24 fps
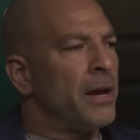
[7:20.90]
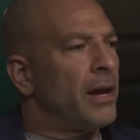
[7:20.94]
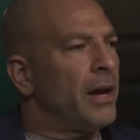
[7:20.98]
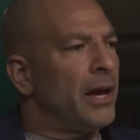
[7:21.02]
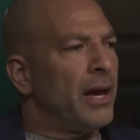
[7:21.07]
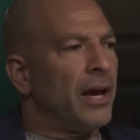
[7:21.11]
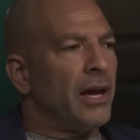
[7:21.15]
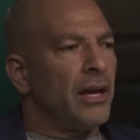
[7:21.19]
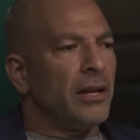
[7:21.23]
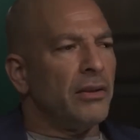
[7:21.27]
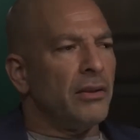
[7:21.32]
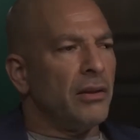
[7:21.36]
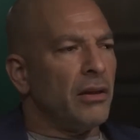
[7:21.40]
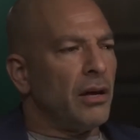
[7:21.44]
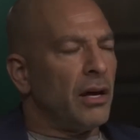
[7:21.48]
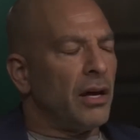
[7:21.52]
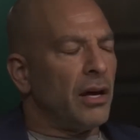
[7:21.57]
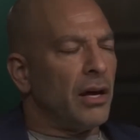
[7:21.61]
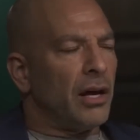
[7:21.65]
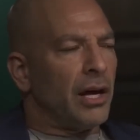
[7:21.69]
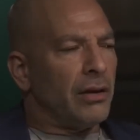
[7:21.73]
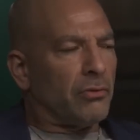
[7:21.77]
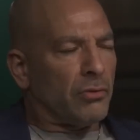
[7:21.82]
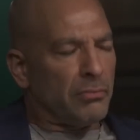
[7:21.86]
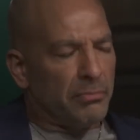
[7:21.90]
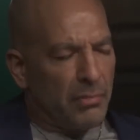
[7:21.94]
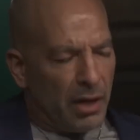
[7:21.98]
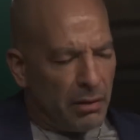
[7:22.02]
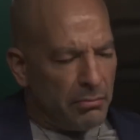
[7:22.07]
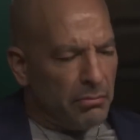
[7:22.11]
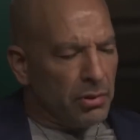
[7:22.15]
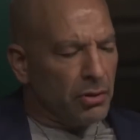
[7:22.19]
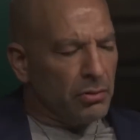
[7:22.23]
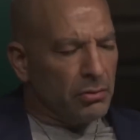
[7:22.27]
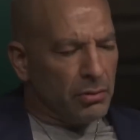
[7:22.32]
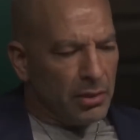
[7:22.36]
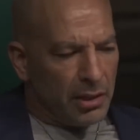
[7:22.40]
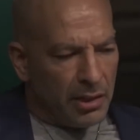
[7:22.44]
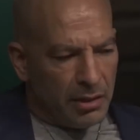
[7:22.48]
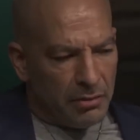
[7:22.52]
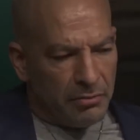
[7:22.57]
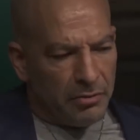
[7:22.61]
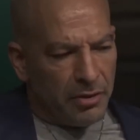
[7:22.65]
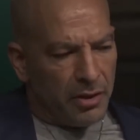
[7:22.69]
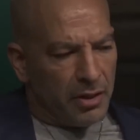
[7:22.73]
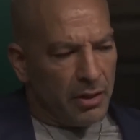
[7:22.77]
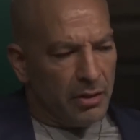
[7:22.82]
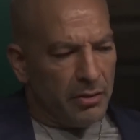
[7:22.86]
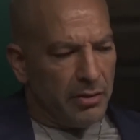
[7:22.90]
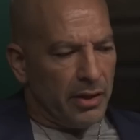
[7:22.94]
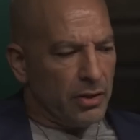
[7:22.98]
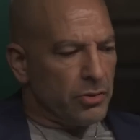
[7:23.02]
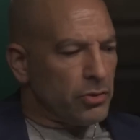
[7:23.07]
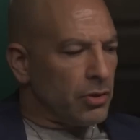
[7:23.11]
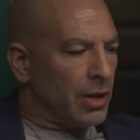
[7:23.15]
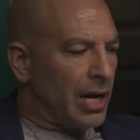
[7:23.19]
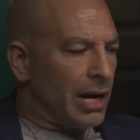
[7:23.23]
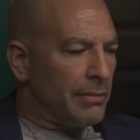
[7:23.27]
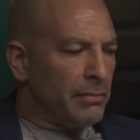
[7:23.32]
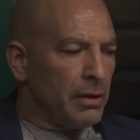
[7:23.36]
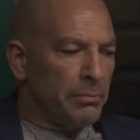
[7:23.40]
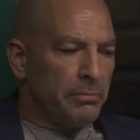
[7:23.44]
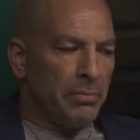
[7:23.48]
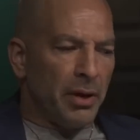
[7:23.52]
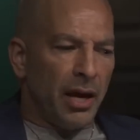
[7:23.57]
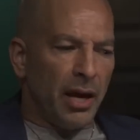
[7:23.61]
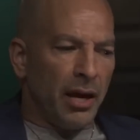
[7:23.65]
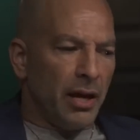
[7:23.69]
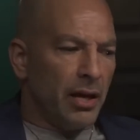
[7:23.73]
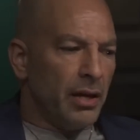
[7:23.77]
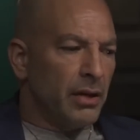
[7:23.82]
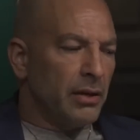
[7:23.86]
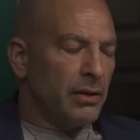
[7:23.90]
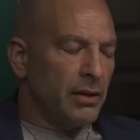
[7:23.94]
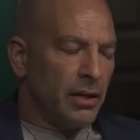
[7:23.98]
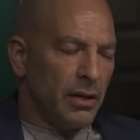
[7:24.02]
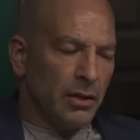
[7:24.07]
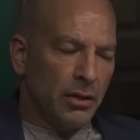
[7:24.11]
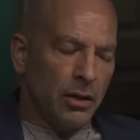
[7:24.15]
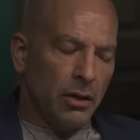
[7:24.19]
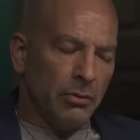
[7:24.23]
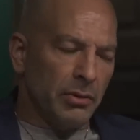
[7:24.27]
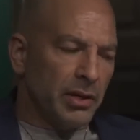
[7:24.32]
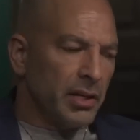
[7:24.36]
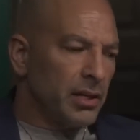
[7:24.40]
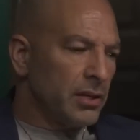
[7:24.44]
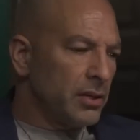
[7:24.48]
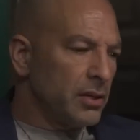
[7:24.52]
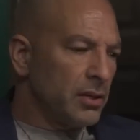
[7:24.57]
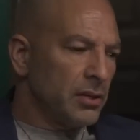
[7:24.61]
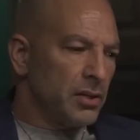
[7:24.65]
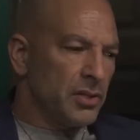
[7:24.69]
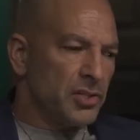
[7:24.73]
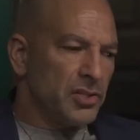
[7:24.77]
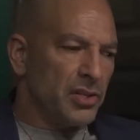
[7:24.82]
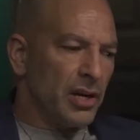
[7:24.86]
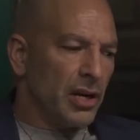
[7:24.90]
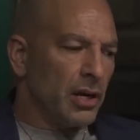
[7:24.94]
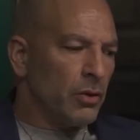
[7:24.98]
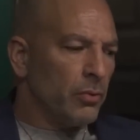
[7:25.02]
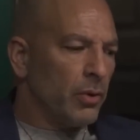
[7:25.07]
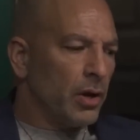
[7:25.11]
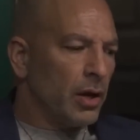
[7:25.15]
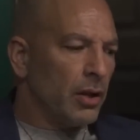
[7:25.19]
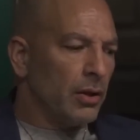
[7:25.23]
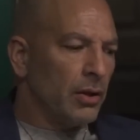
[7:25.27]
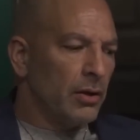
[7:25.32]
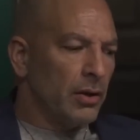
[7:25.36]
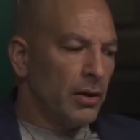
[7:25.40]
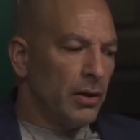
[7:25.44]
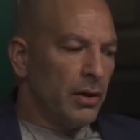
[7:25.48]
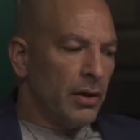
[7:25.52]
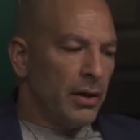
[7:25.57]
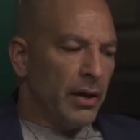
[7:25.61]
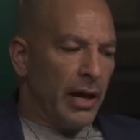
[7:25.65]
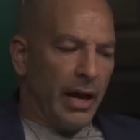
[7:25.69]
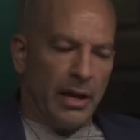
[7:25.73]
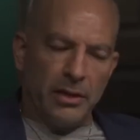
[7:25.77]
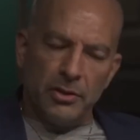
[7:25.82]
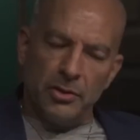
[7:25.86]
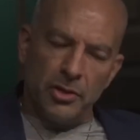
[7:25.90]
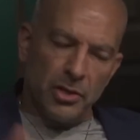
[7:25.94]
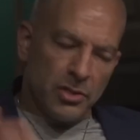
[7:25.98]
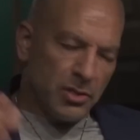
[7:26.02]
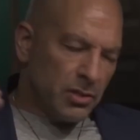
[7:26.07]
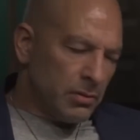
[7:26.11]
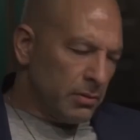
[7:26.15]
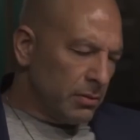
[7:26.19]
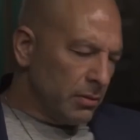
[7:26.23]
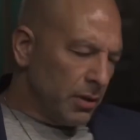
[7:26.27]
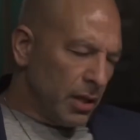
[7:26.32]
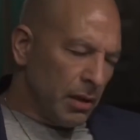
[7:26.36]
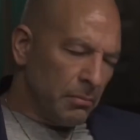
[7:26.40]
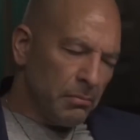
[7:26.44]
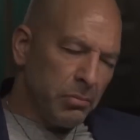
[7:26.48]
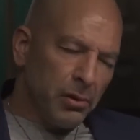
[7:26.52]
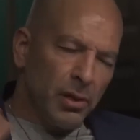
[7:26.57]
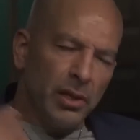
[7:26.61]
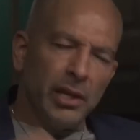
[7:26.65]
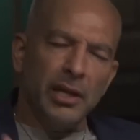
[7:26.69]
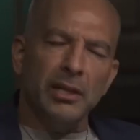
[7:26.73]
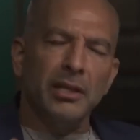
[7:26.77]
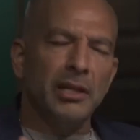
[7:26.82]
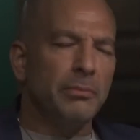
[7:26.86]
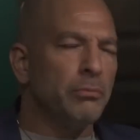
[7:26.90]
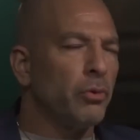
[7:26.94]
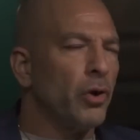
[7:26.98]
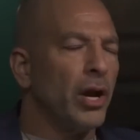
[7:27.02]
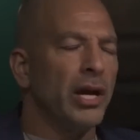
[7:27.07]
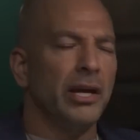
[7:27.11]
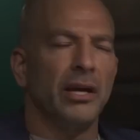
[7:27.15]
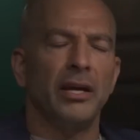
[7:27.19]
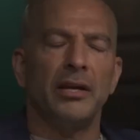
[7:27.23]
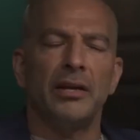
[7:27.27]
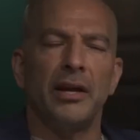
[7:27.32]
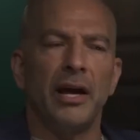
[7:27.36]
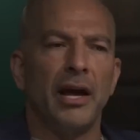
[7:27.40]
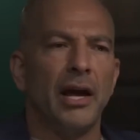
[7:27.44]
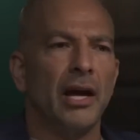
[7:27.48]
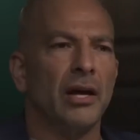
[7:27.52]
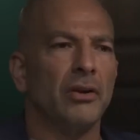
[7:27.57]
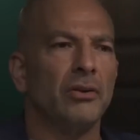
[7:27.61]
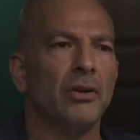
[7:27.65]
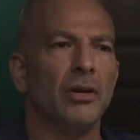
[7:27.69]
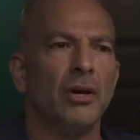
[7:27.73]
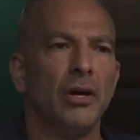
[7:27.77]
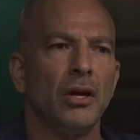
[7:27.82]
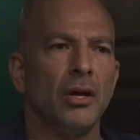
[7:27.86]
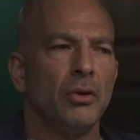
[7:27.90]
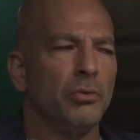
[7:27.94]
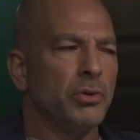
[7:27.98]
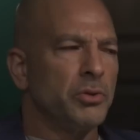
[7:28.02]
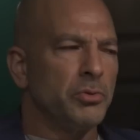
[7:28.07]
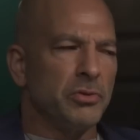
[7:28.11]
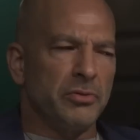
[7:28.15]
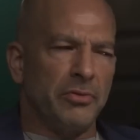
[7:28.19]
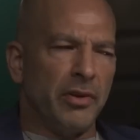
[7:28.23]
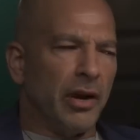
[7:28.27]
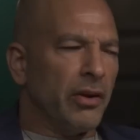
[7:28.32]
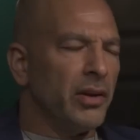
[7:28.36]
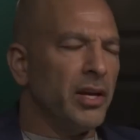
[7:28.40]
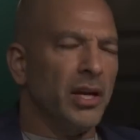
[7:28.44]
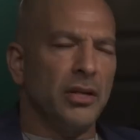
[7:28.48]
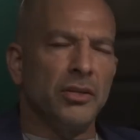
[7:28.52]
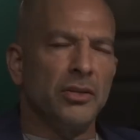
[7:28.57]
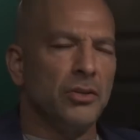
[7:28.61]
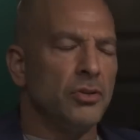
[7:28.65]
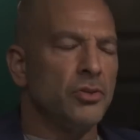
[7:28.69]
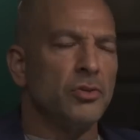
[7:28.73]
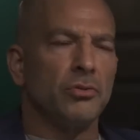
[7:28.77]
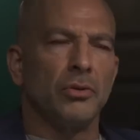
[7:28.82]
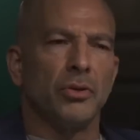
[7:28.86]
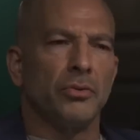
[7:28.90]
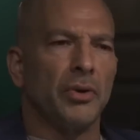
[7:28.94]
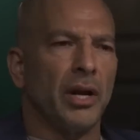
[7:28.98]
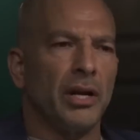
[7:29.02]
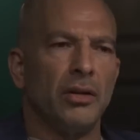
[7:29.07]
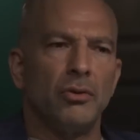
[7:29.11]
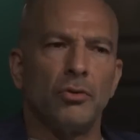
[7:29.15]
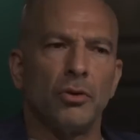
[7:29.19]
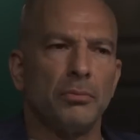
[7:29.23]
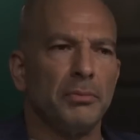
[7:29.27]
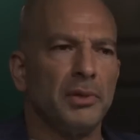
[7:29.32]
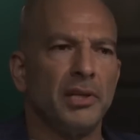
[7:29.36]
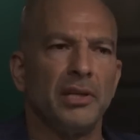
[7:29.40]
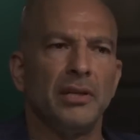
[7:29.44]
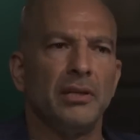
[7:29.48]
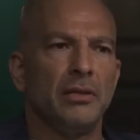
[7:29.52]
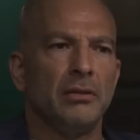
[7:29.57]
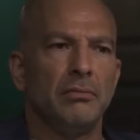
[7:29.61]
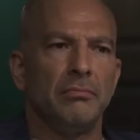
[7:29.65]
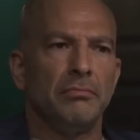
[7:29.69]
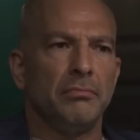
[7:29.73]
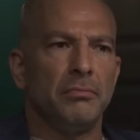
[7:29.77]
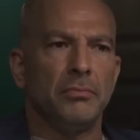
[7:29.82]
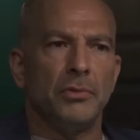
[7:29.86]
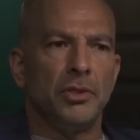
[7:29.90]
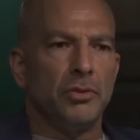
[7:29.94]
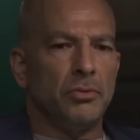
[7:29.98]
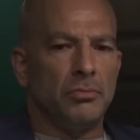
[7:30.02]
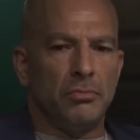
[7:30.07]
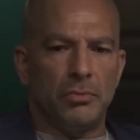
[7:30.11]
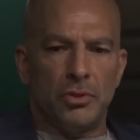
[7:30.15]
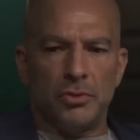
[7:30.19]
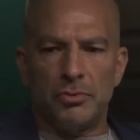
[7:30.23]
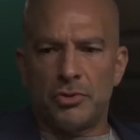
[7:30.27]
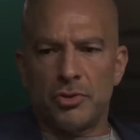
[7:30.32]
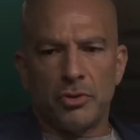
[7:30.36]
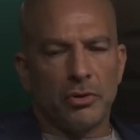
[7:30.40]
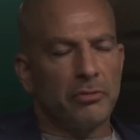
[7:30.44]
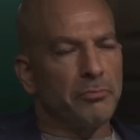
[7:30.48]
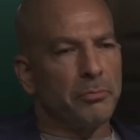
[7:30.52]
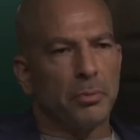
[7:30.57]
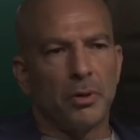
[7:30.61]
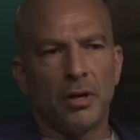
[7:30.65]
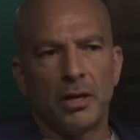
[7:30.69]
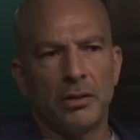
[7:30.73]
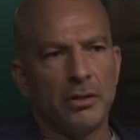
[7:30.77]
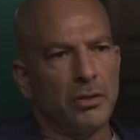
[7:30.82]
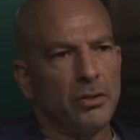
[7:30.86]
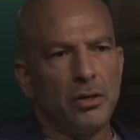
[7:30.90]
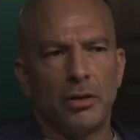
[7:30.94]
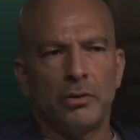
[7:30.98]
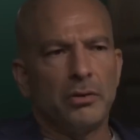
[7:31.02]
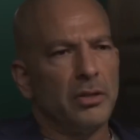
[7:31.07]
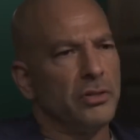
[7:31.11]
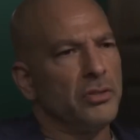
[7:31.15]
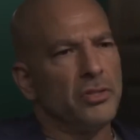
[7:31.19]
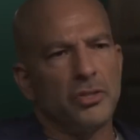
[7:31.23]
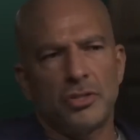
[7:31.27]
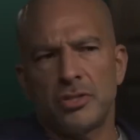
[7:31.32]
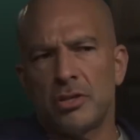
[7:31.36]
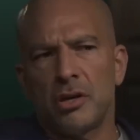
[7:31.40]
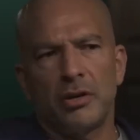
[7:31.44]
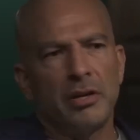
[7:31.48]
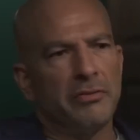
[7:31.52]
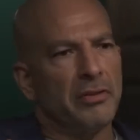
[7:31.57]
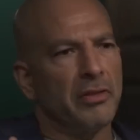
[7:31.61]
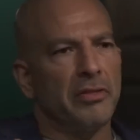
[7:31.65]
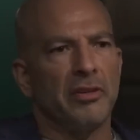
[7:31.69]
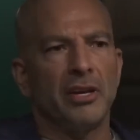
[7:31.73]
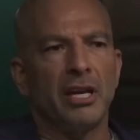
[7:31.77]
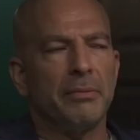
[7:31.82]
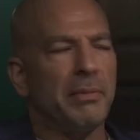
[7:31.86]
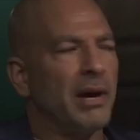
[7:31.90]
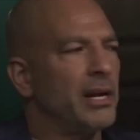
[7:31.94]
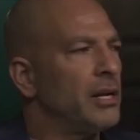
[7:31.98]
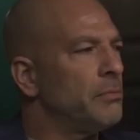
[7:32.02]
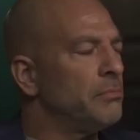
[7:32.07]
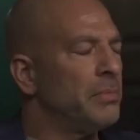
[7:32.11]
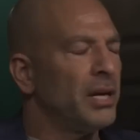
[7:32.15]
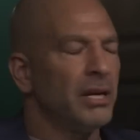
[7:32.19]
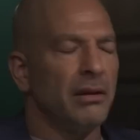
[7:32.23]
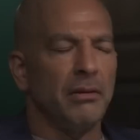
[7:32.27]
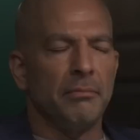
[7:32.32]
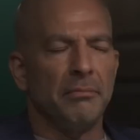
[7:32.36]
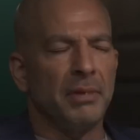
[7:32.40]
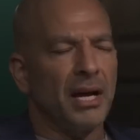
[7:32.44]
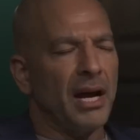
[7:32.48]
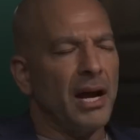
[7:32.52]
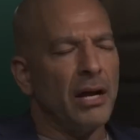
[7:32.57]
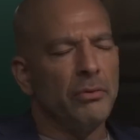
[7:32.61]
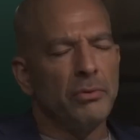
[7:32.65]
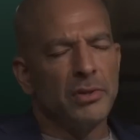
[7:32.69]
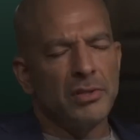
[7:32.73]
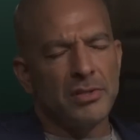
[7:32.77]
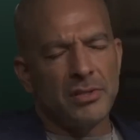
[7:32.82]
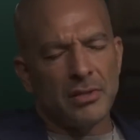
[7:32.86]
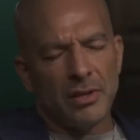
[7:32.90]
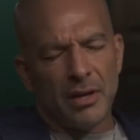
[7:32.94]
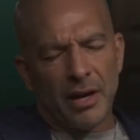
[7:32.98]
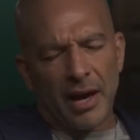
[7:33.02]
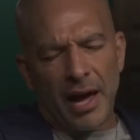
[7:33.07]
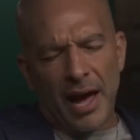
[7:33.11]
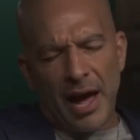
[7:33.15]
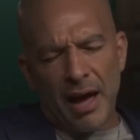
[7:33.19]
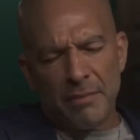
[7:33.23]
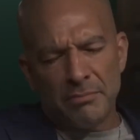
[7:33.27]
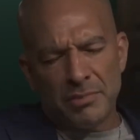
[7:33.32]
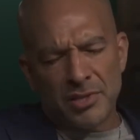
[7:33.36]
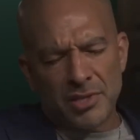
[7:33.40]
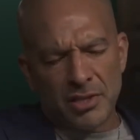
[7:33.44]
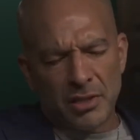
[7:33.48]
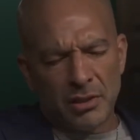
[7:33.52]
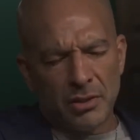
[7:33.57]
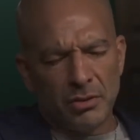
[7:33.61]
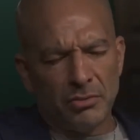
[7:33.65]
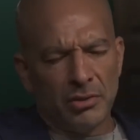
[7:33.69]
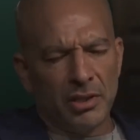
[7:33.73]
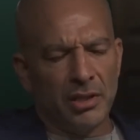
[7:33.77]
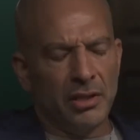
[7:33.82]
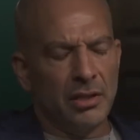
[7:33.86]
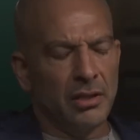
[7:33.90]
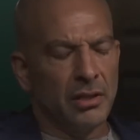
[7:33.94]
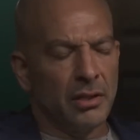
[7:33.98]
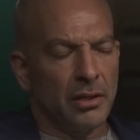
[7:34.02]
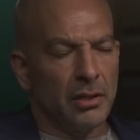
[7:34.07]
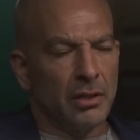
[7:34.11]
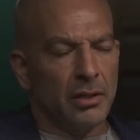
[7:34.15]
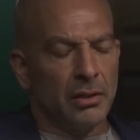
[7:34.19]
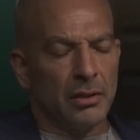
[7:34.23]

And I remember leaving the trauma bay and going into the stairwell and just completely breaking down, which was very unusual, right? Normally you just don't even think about it. But I was absolutely,